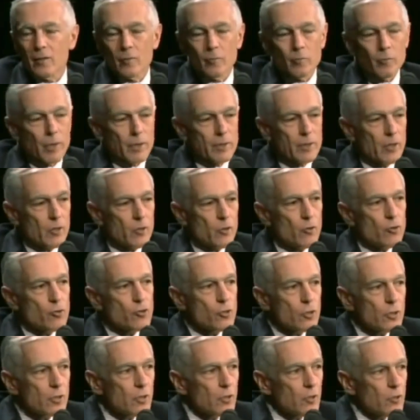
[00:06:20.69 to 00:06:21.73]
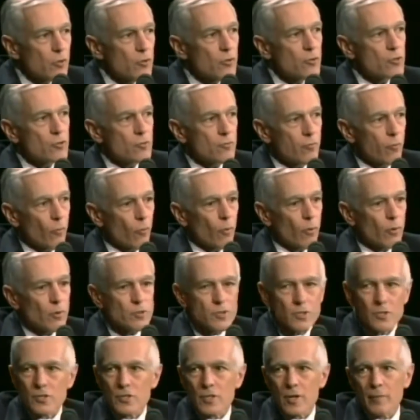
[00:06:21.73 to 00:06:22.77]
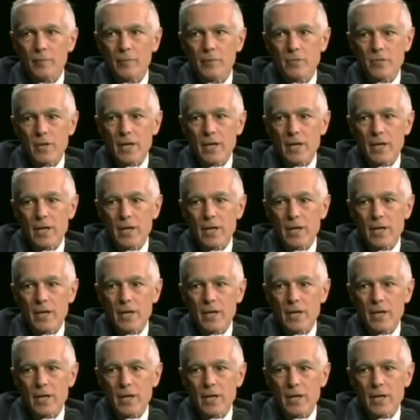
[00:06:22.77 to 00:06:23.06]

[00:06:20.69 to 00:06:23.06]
but that you shouldn't use force except as